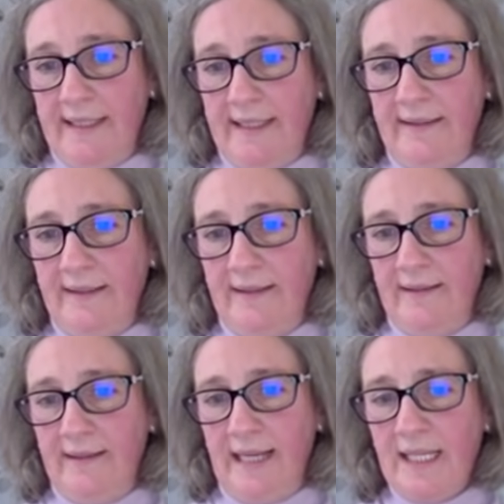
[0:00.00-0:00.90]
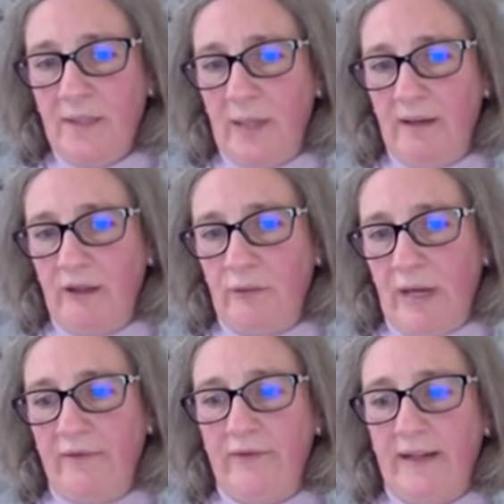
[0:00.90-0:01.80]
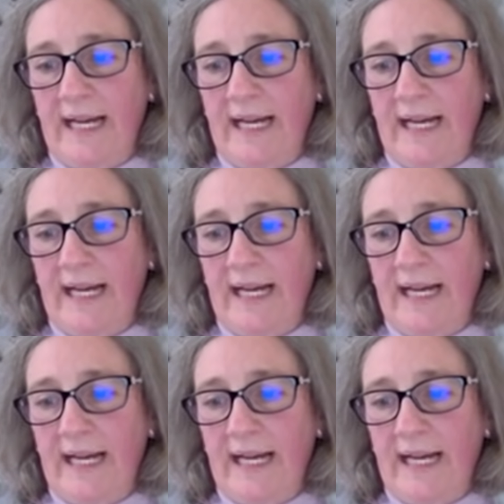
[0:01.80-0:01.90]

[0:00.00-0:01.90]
in the last paragraph,